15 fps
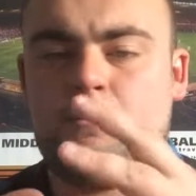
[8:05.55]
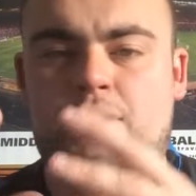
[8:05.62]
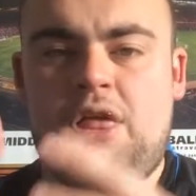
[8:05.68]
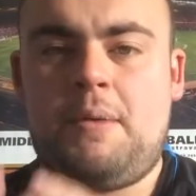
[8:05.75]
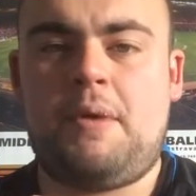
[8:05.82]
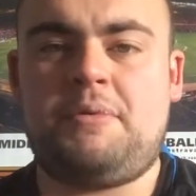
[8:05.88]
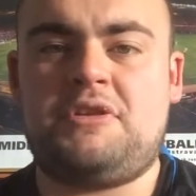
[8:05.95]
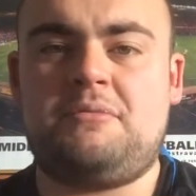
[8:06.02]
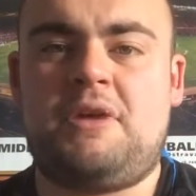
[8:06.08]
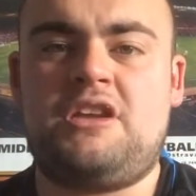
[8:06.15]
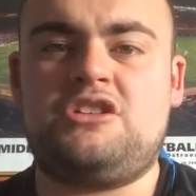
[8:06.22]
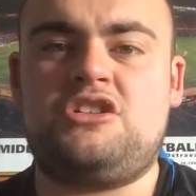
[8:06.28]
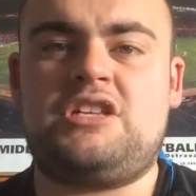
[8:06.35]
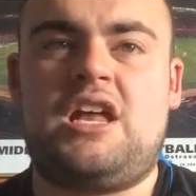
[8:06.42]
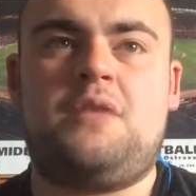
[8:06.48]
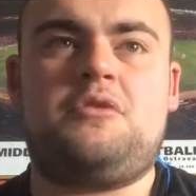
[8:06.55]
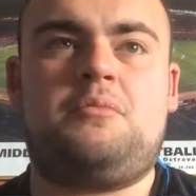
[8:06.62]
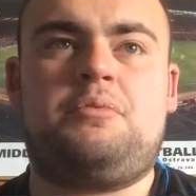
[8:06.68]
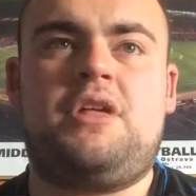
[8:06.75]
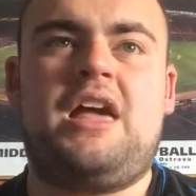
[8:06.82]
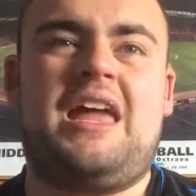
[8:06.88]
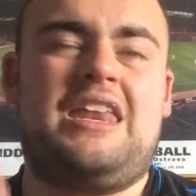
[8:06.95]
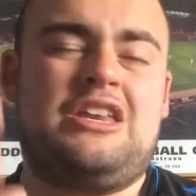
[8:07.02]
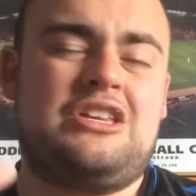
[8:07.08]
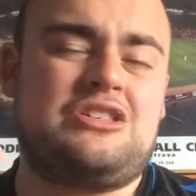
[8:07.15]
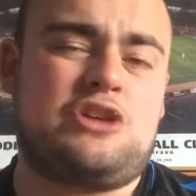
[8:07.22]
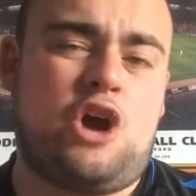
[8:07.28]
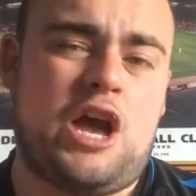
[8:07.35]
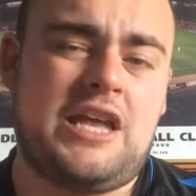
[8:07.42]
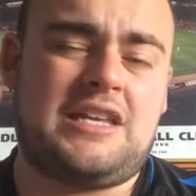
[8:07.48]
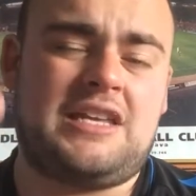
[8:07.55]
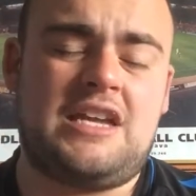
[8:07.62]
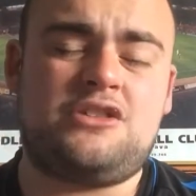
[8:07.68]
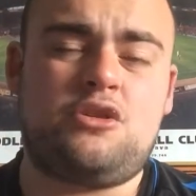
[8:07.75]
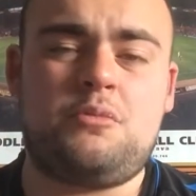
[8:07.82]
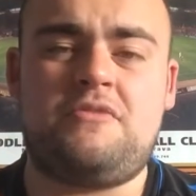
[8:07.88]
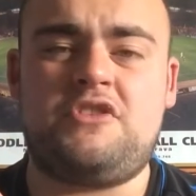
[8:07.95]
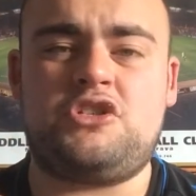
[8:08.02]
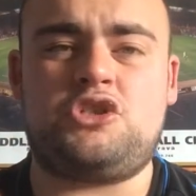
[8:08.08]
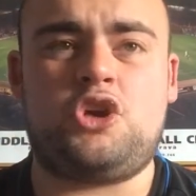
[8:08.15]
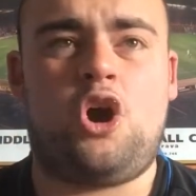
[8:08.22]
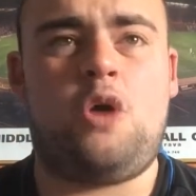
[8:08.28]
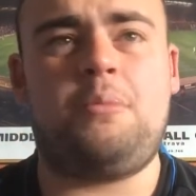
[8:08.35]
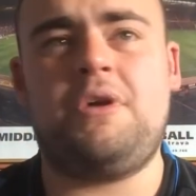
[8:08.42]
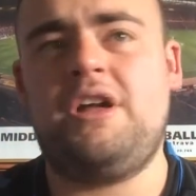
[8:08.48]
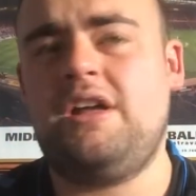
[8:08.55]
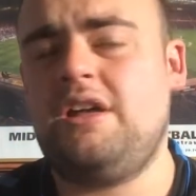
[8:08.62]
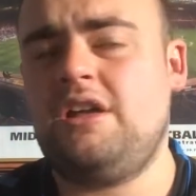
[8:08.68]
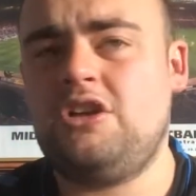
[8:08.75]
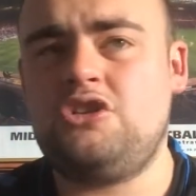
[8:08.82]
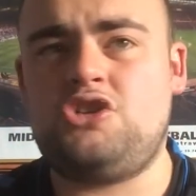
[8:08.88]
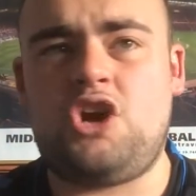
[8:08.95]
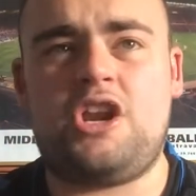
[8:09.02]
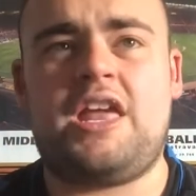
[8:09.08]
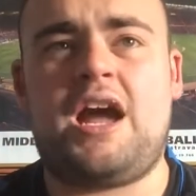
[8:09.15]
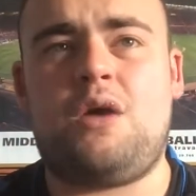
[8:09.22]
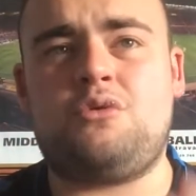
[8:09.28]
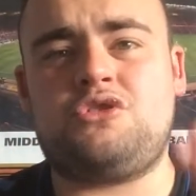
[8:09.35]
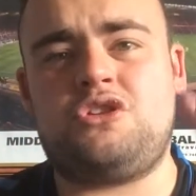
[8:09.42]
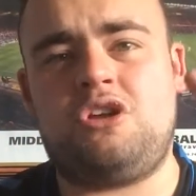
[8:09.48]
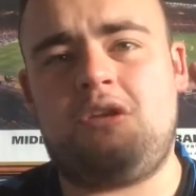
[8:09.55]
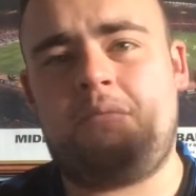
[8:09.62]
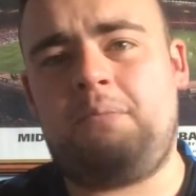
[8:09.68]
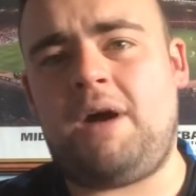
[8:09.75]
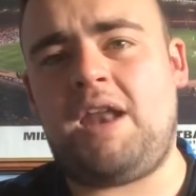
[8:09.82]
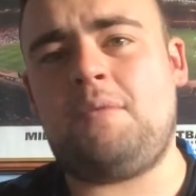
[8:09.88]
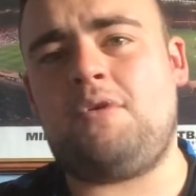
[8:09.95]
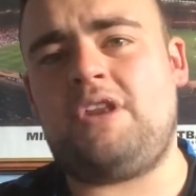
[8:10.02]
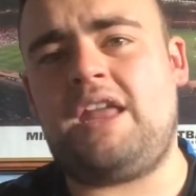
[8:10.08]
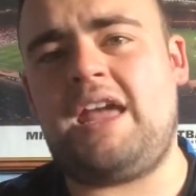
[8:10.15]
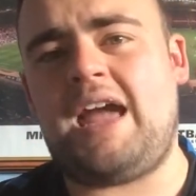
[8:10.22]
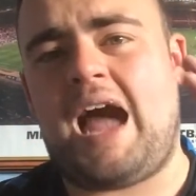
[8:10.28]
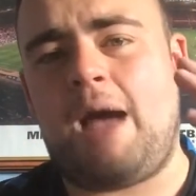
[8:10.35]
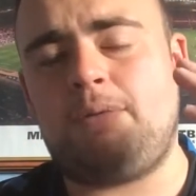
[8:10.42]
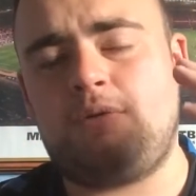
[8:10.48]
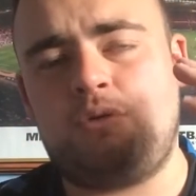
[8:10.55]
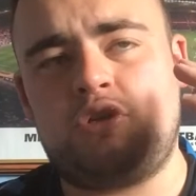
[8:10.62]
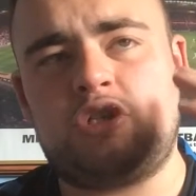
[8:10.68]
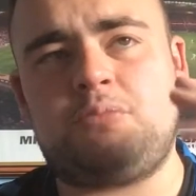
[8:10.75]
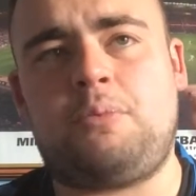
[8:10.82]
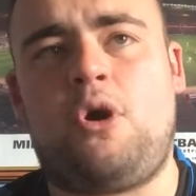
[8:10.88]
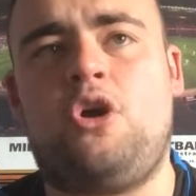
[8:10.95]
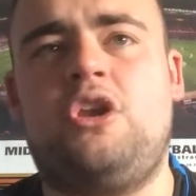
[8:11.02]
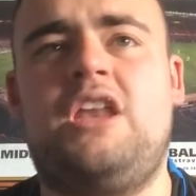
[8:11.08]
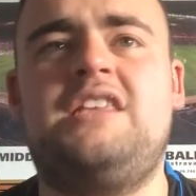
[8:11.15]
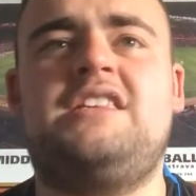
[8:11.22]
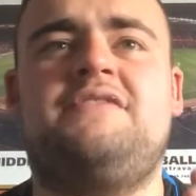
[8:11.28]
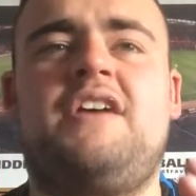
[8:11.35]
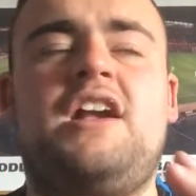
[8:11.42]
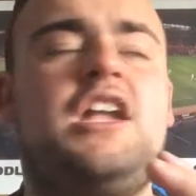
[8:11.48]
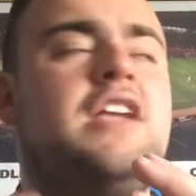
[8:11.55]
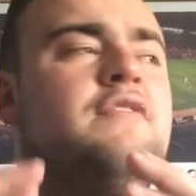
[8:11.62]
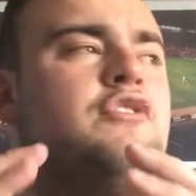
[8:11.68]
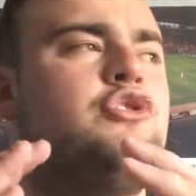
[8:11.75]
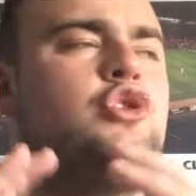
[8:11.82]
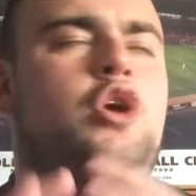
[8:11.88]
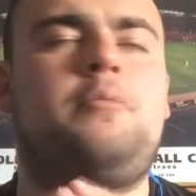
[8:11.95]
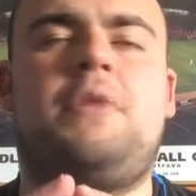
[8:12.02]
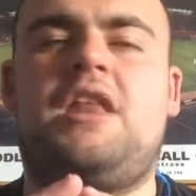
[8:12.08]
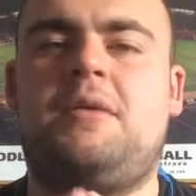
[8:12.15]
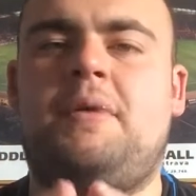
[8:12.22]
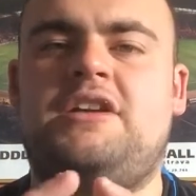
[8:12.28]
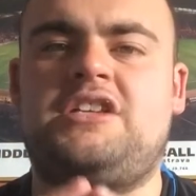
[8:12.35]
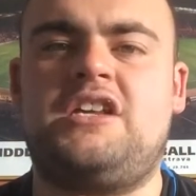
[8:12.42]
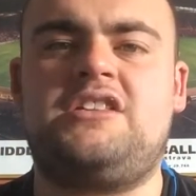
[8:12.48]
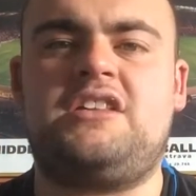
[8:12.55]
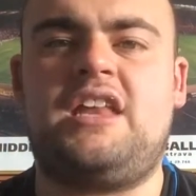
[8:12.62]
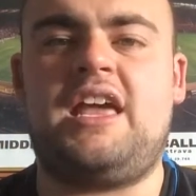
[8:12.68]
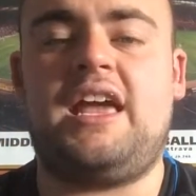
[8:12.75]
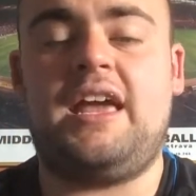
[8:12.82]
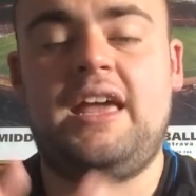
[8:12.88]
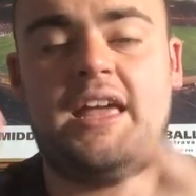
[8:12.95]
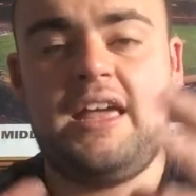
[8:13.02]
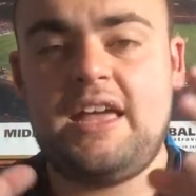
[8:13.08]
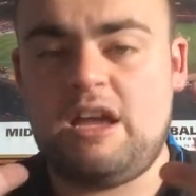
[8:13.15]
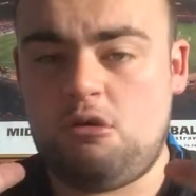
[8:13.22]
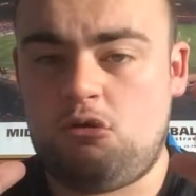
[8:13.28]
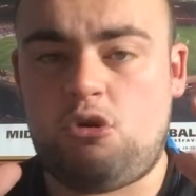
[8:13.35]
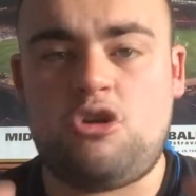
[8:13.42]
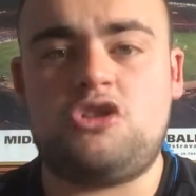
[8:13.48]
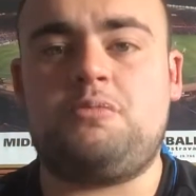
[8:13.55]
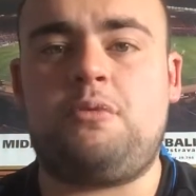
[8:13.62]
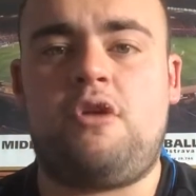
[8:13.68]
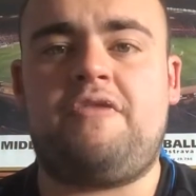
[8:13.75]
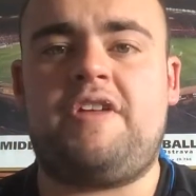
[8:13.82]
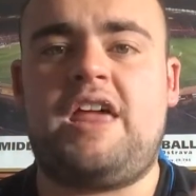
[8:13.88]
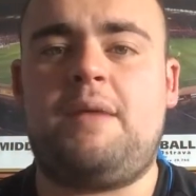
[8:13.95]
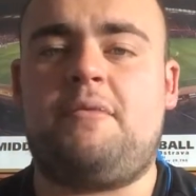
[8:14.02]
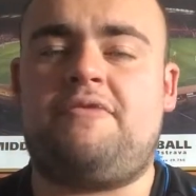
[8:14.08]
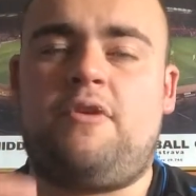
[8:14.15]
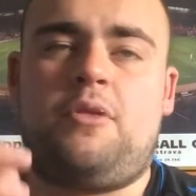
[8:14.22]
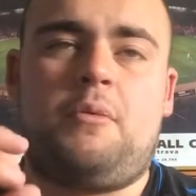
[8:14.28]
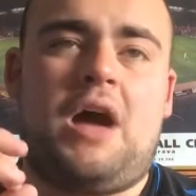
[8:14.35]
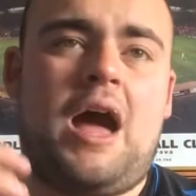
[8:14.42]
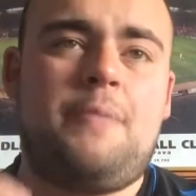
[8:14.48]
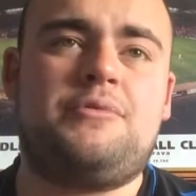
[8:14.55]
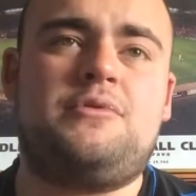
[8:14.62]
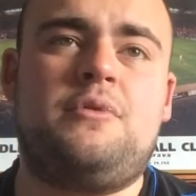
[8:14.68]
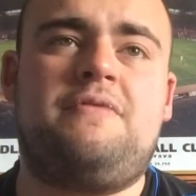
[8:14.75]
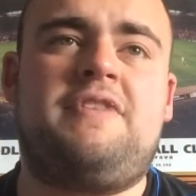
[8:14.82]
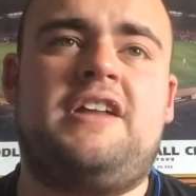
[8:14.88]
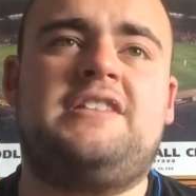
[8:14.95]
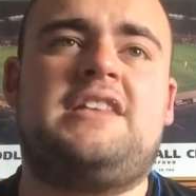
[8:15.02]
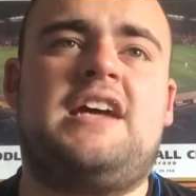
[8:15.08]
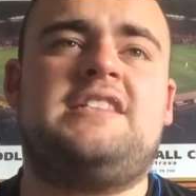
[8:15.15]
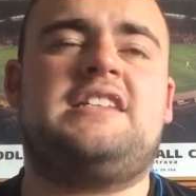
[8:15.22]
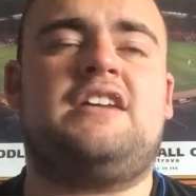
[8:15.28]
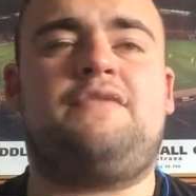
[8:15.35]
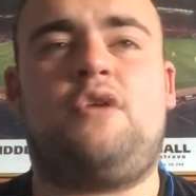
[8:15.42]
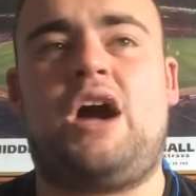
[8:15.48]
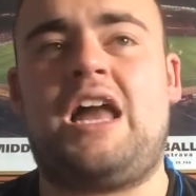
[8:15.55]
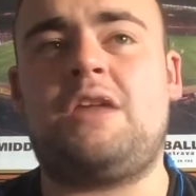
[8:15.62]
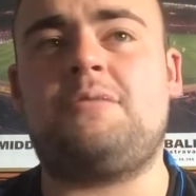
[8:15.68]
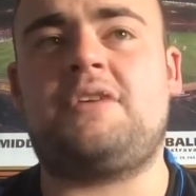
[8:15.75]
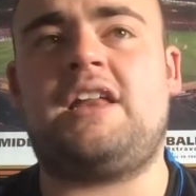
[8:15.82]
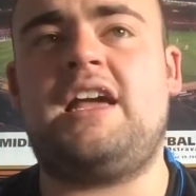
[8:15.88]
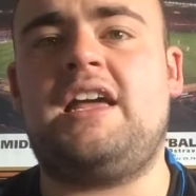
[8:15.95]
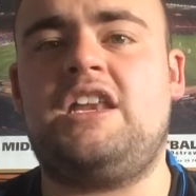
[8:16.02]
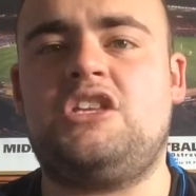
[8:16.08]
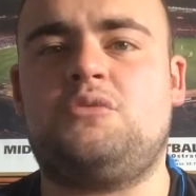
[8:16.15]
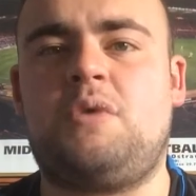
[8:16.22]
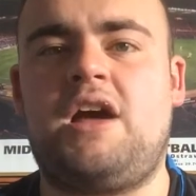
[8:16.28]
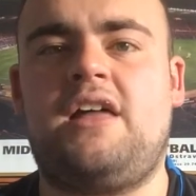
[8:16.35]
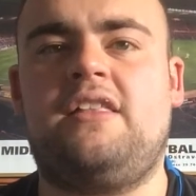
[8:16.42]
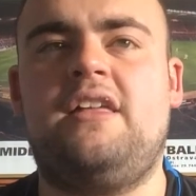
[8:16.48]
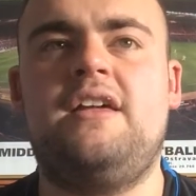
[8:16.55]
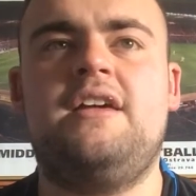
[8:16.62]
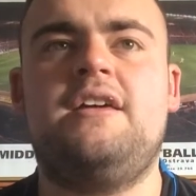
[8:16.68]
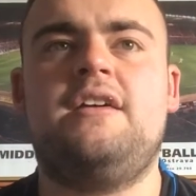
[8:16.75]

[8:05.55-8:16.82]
Play whatever the manager's telling him to play. And he just gets on with his job. Johnny Howson, Paddy McNair, absolutely spot on. Listen, if I could give a joint man of the match yesterday, it would have gone to both of them. I thought they were absolutely fantastic. I thought Adam Clayton as well.